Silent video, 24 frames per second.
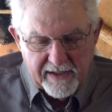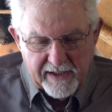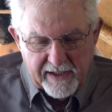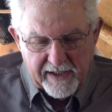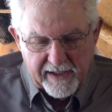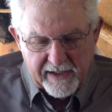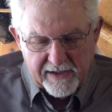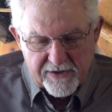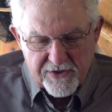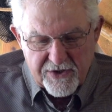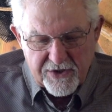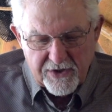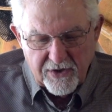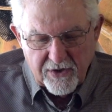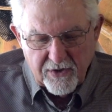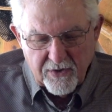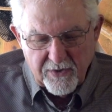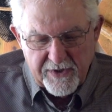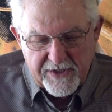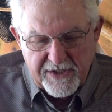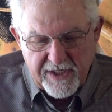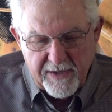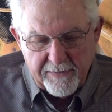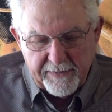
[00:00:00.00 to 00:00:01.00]
And so
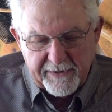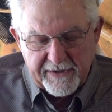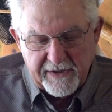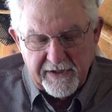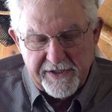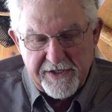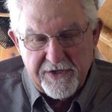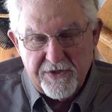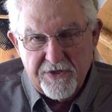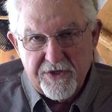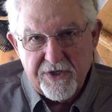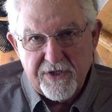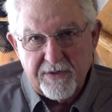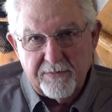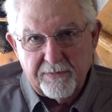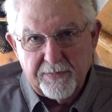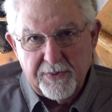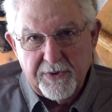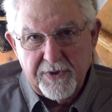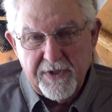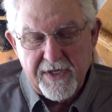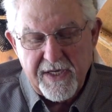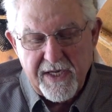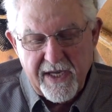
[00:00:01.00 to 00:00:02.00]
we typically use some
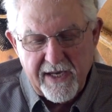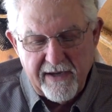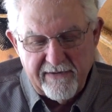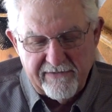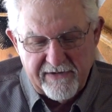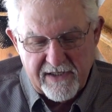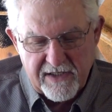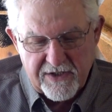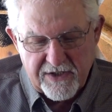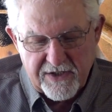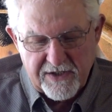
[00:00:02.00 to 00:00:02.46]
pretty heavy